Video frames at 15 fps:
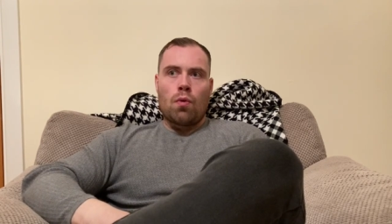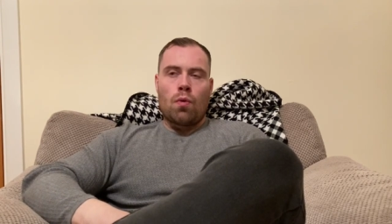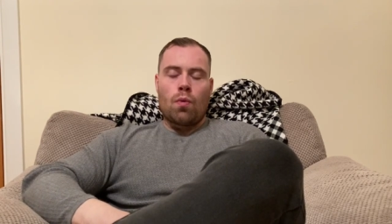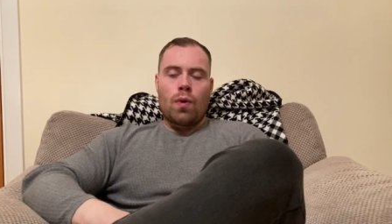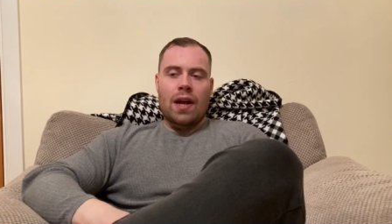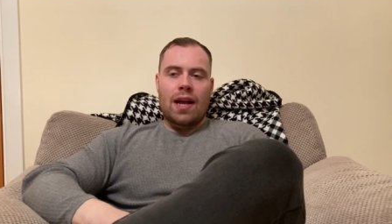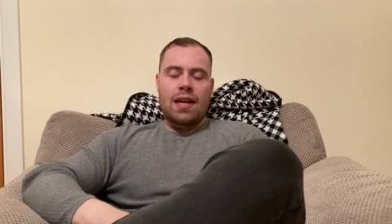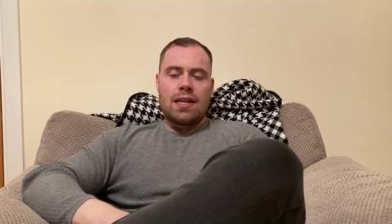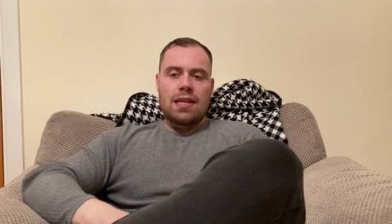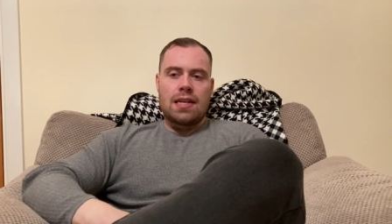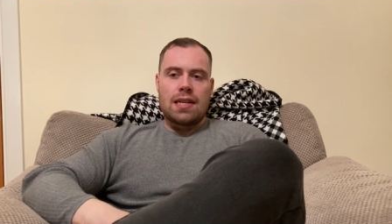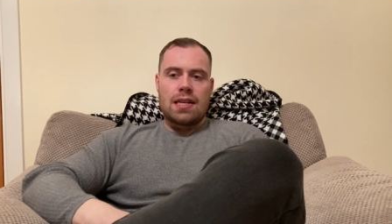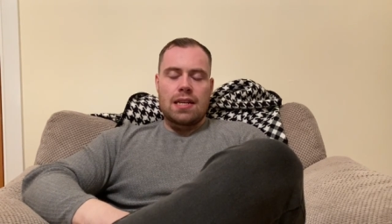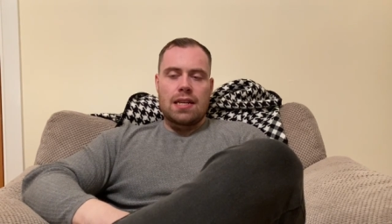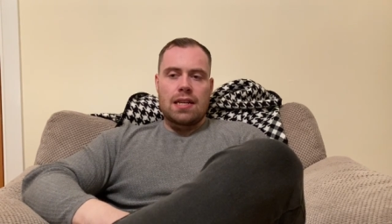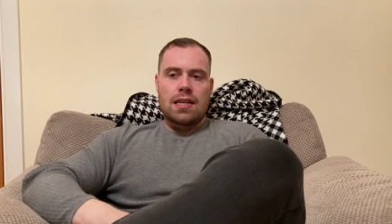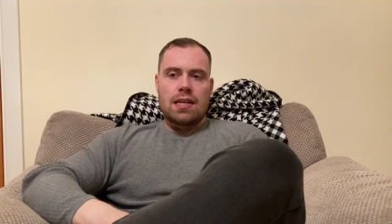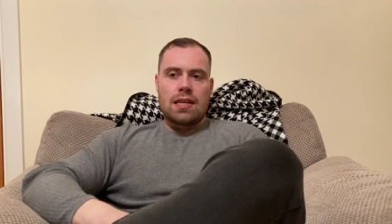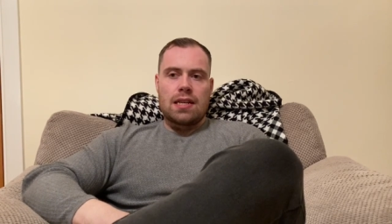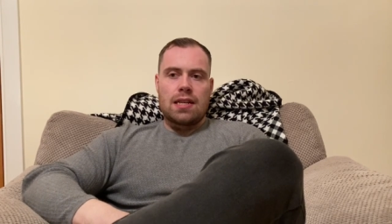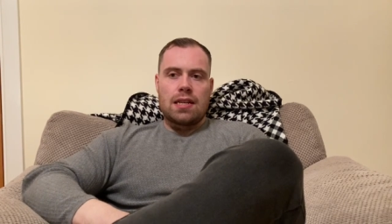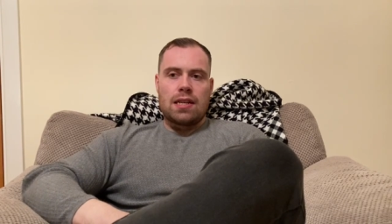when
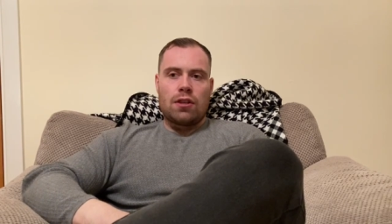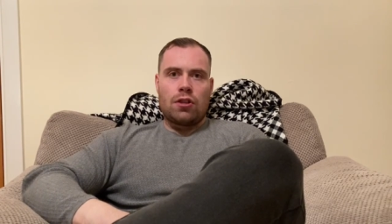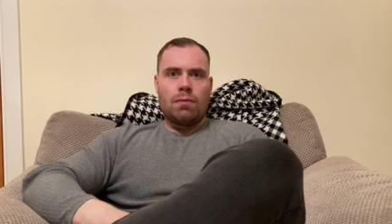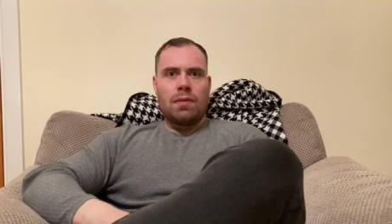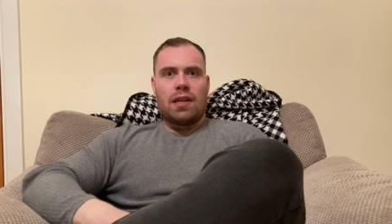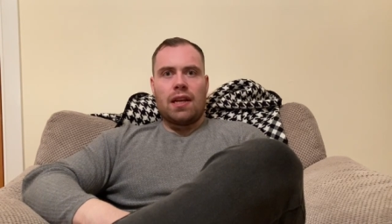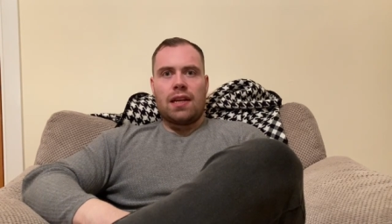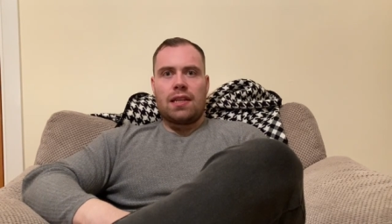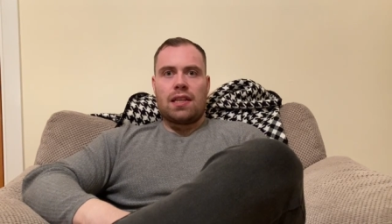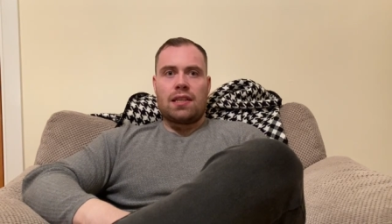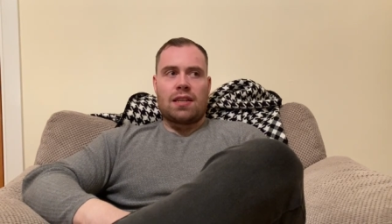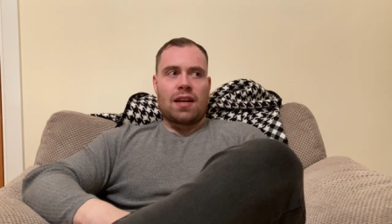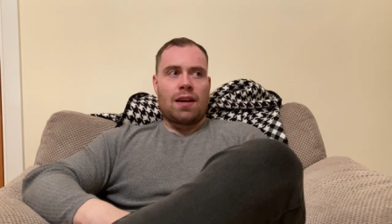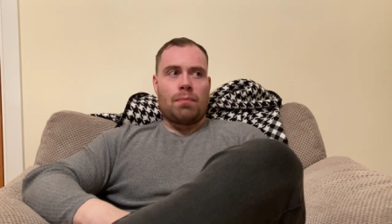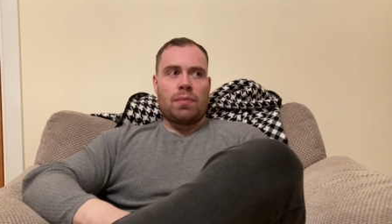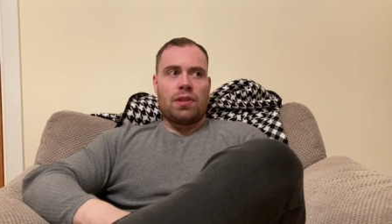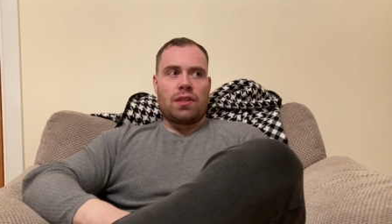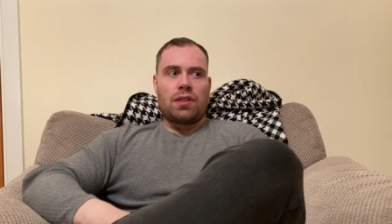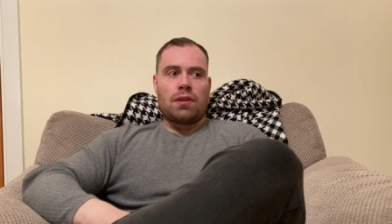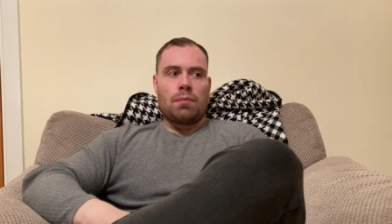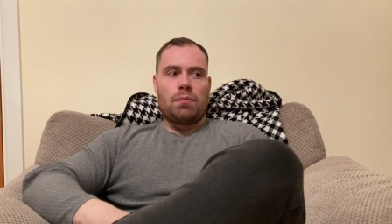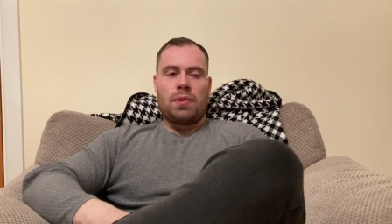something like this
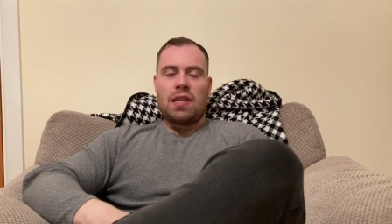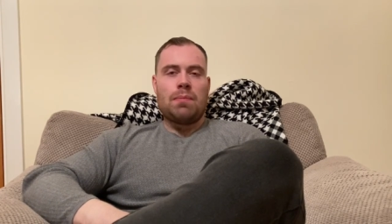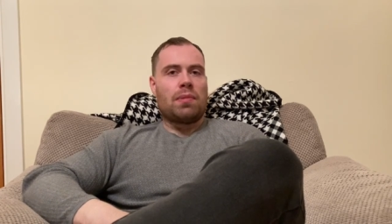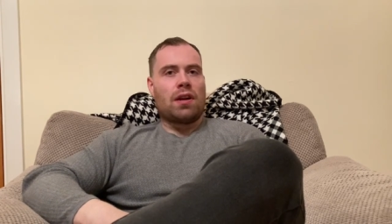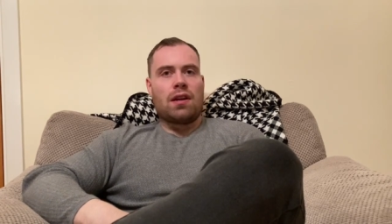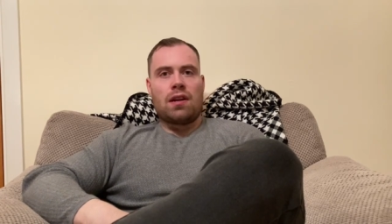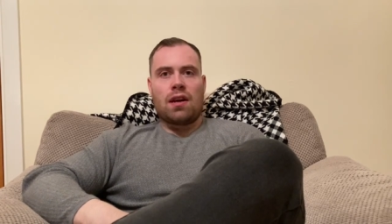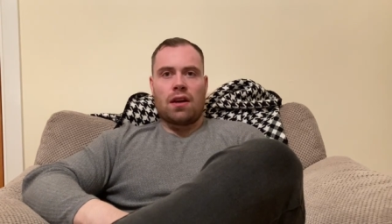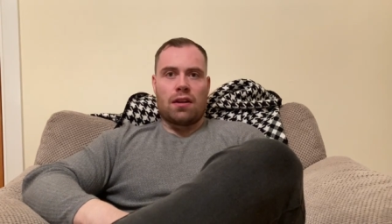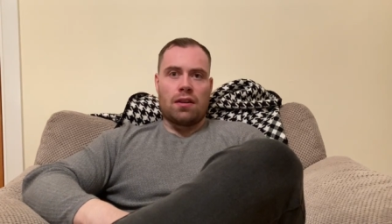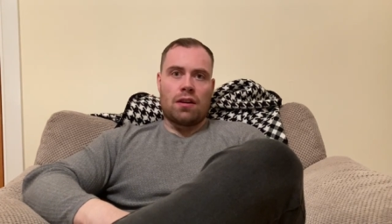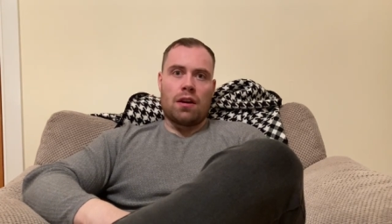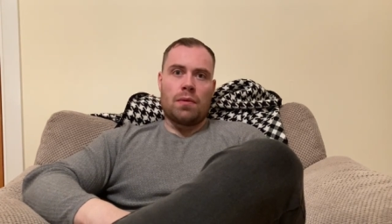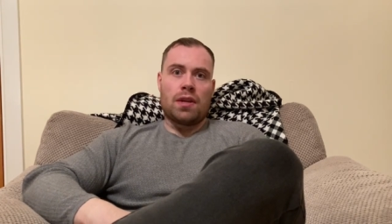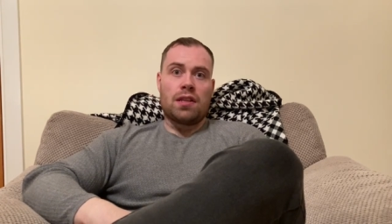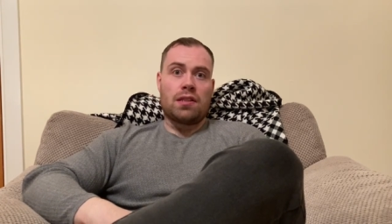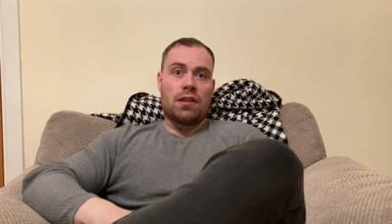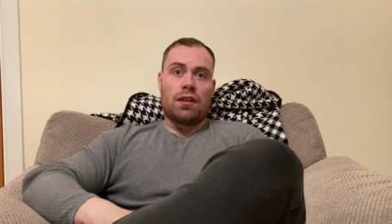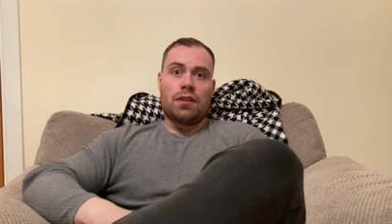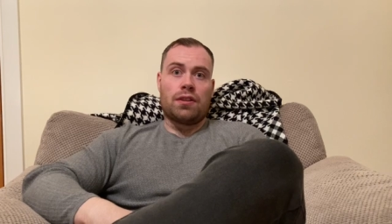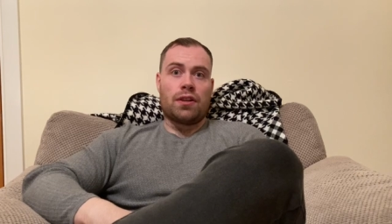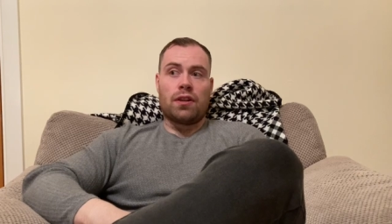happens, people are not going to go easy
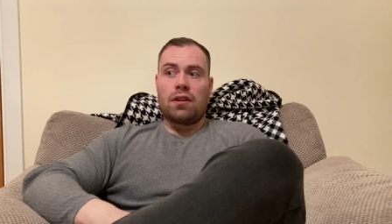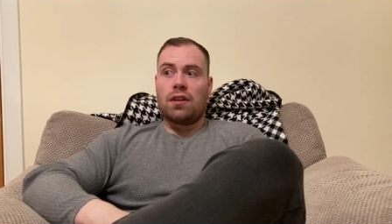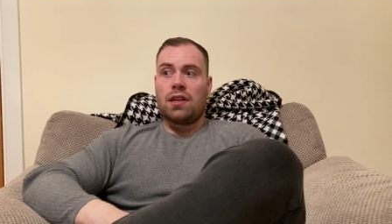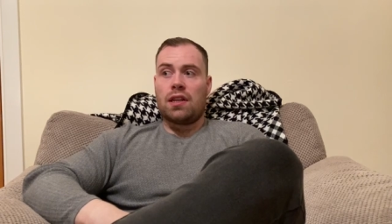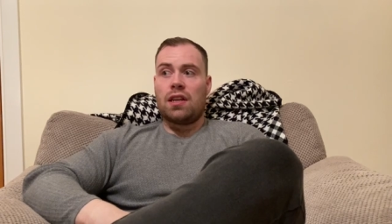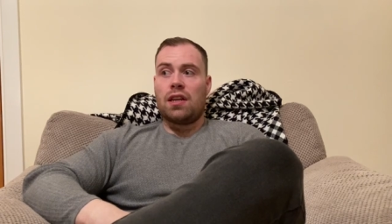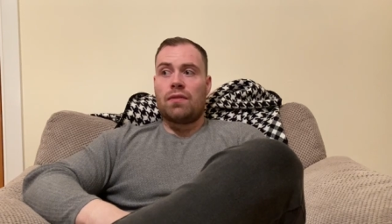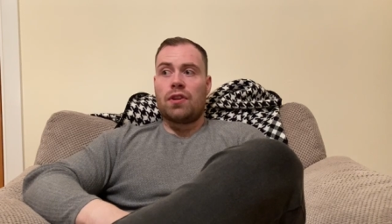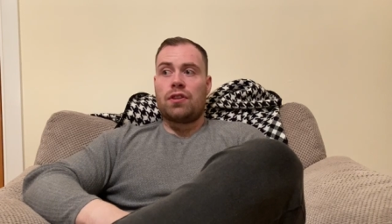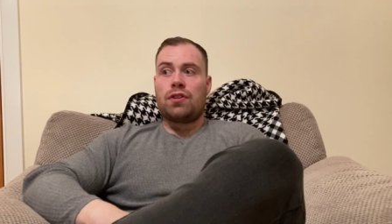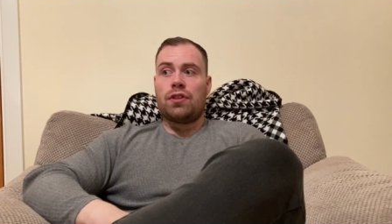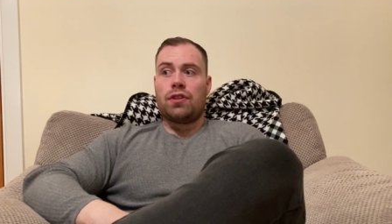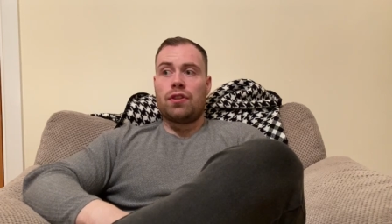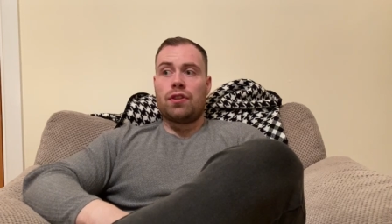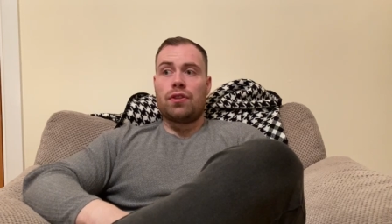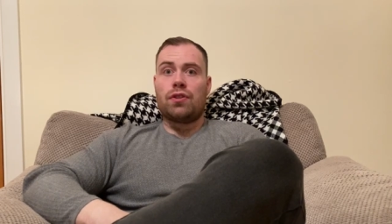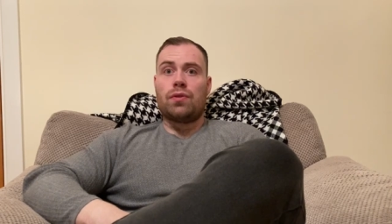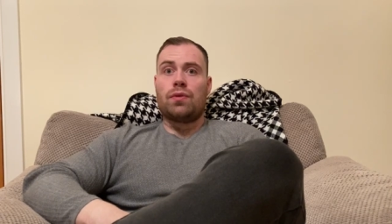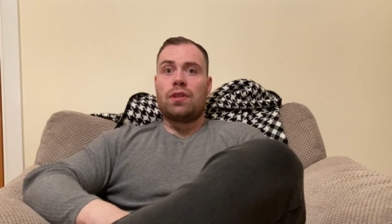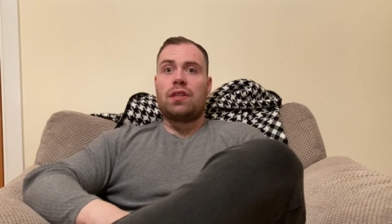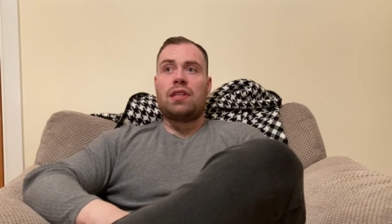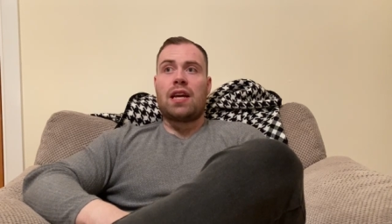on you. They're going to give it to
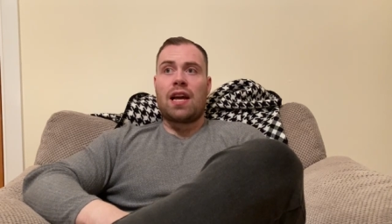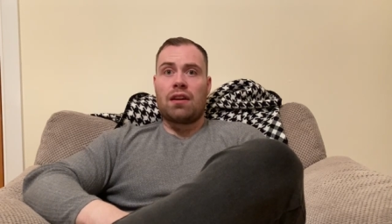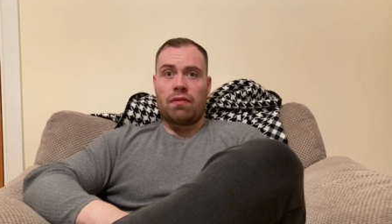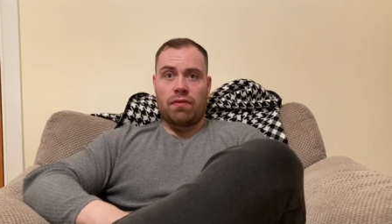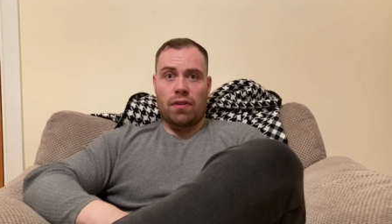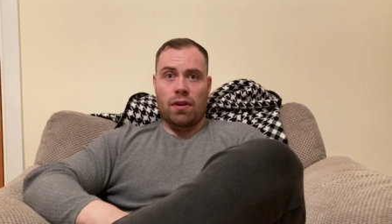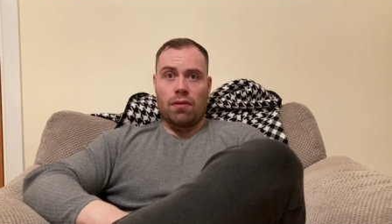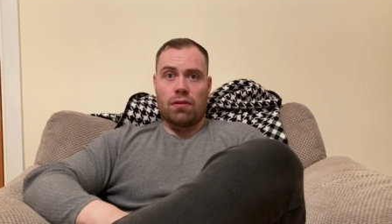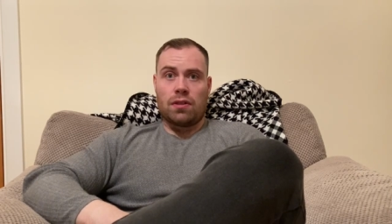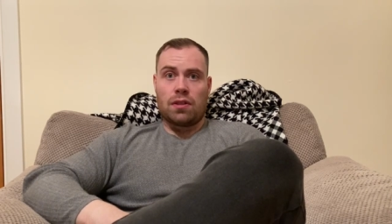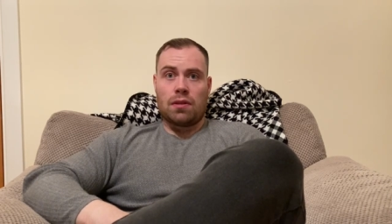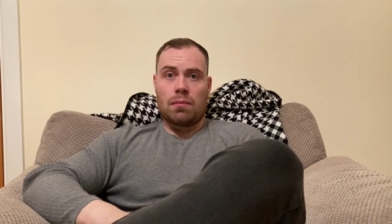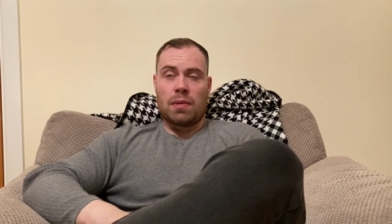you tenfold.